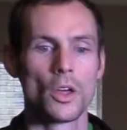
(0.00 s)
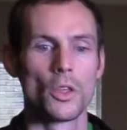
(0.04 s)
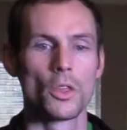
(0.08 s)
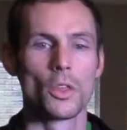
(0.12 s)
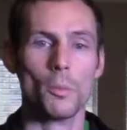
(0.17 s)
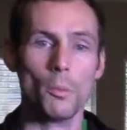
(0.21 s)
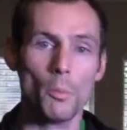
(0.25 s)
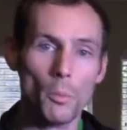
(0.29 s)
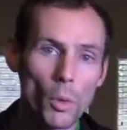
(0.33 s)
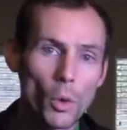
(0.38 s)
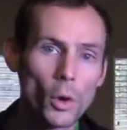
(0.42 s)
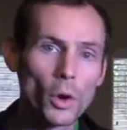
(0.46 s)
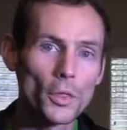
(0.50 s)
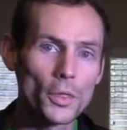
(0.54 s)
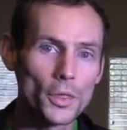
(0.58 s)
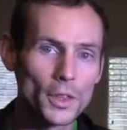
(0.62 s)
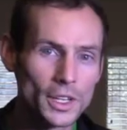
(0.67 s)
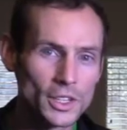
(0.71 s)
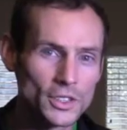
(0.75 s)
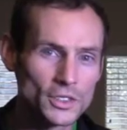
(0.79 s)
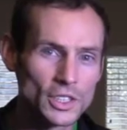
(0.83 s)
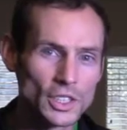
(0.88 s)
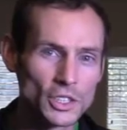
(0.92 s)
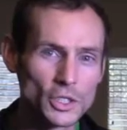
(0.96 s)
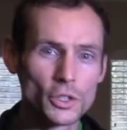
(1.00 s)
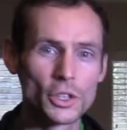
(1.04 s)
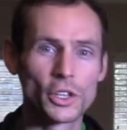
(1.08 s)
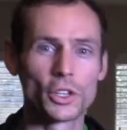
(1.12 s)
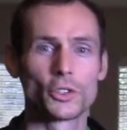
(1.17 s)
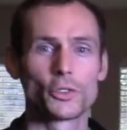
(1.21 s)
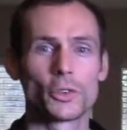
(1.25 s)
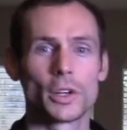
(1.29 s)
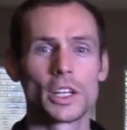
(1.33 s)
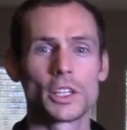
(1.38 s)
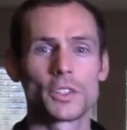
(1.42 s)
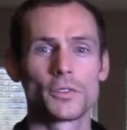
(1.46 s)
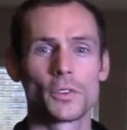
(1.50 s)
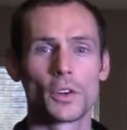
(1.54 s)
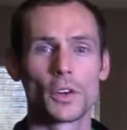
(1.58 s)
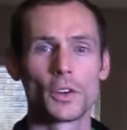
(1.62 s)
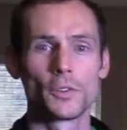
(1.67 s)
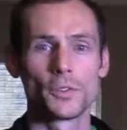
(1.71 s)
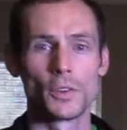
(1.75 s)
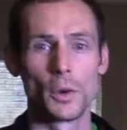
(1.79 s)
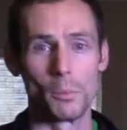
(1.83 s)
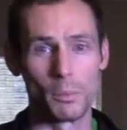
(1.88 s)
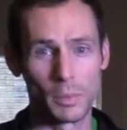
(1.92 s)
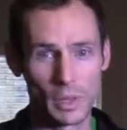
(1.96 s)
The more things that you can transfer
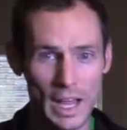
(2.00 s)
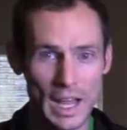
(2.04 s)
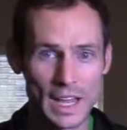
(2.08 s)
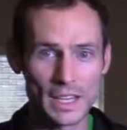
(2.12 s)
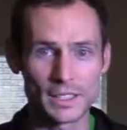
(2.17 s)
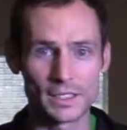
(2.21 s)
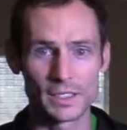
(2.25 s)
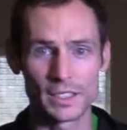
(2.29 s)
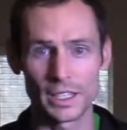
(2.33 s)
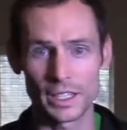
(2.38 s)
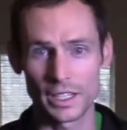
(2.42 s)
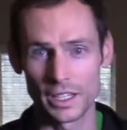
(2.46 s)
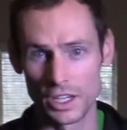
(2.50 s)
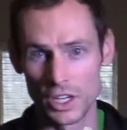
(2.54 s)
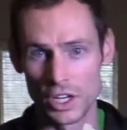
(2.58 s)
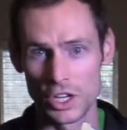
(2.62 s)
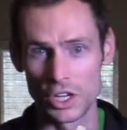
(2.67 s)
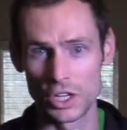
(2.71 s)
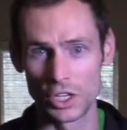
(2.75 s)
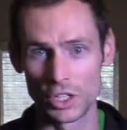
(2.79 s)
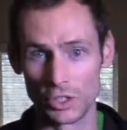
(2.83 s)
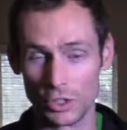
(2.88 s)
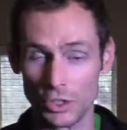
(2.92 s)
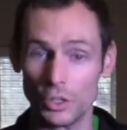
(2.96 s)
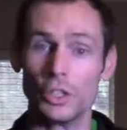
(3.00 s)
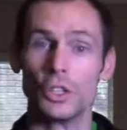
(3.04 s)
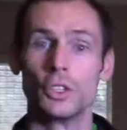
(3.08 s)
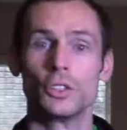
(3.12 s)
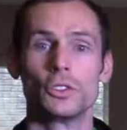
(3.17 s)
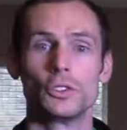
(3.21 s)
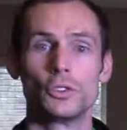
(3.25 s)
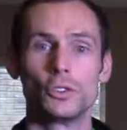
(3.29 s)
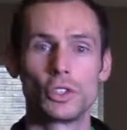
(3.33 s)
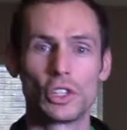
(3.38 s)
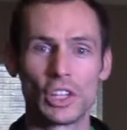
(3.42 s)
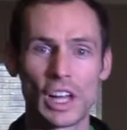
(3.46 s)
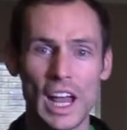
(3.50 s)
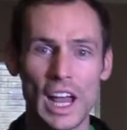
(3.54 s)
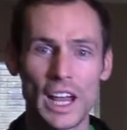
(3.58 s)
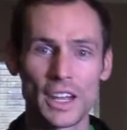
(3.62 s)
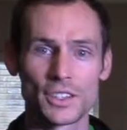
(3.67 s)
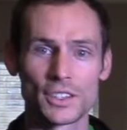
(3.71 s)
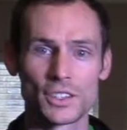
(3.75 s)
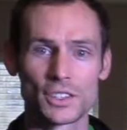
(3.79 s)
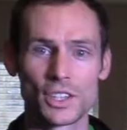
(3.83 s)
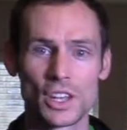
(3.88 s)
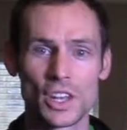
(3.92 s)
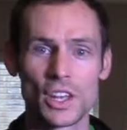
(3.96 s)
from plastic to
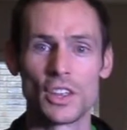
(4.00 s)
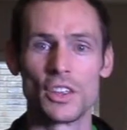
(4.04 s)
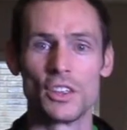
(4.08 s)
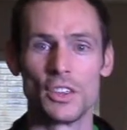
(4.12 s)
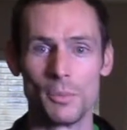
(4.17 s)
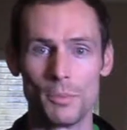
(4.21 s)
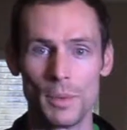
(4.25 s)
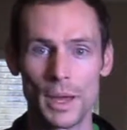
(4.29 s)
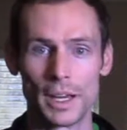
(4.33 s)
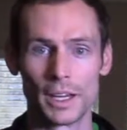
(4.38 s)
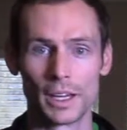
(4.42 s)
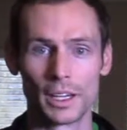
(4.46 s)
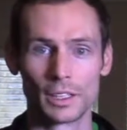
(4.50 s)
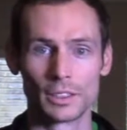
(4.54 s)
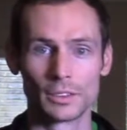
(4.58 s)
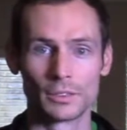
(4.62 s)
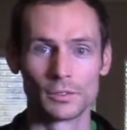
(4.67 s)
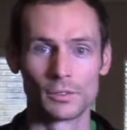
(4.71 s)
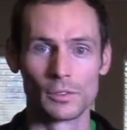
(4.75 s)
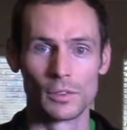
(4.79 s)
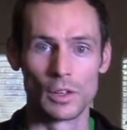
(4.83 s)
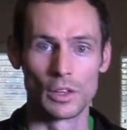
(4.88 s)
glass, the better.